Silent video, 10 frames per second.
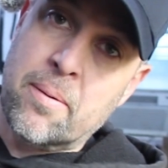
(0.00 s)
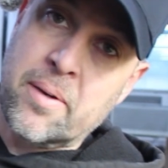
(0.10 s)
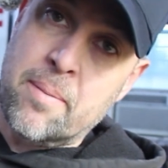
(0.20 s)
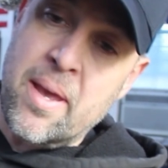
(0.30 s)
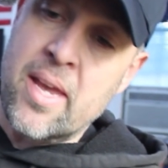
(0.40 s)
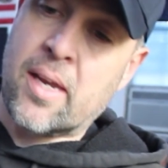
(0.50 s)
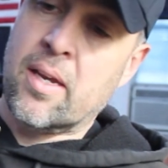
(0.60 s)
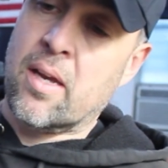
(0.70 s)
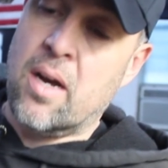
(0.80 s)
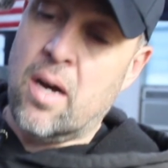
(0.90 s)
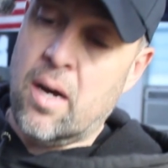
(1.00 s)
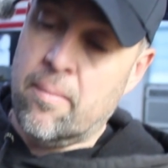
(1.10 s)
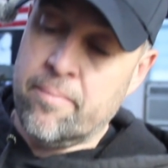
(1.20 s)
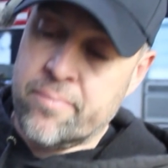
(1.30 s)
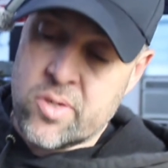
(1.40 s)
I'm going to make,
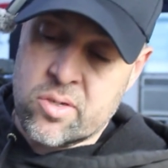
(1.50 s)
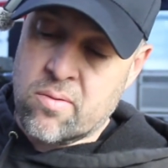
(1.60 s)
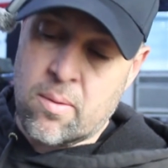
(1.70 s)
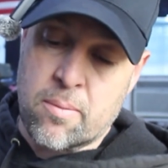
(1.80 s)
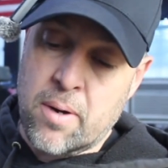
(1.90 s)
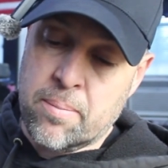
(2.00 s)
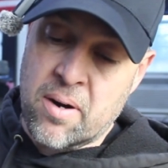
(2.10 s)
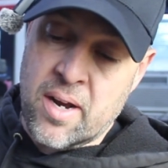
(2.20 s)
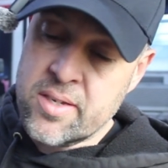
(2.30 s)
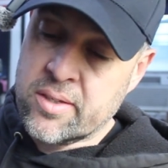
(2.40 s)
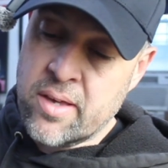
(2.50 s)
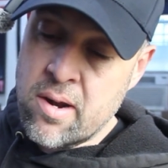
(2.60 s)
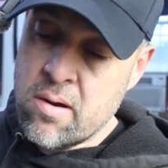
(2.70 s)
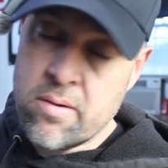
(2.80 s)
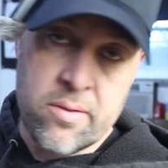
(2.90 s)
just a rubber bumper
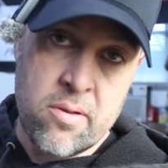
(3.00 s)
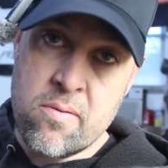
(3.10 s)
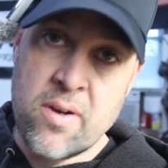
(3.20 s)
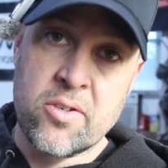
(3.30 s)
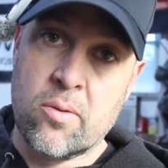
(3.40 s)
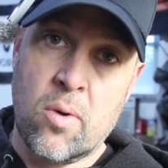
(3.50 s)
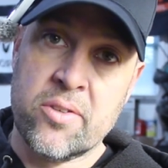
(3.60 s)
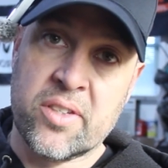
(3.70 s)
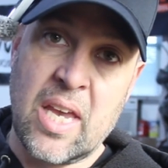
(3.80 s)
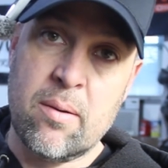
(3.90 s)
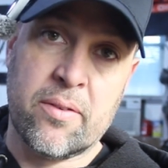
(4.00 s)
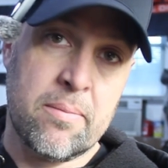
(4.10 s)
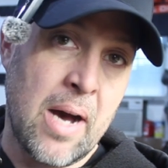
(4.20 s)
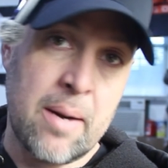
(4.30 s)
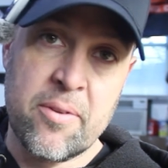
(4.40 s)
isolator. They're the original ones that came off the
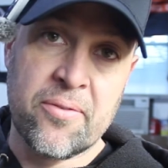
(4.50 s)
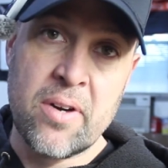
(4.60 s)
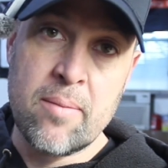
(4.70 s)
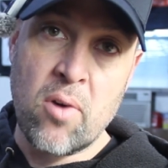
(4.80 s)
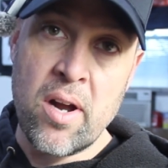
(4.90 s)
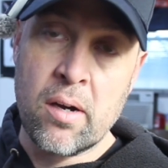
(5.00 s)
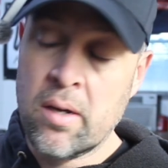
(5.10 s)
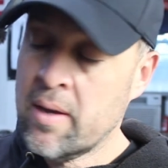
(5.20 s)
bottom of the frame rail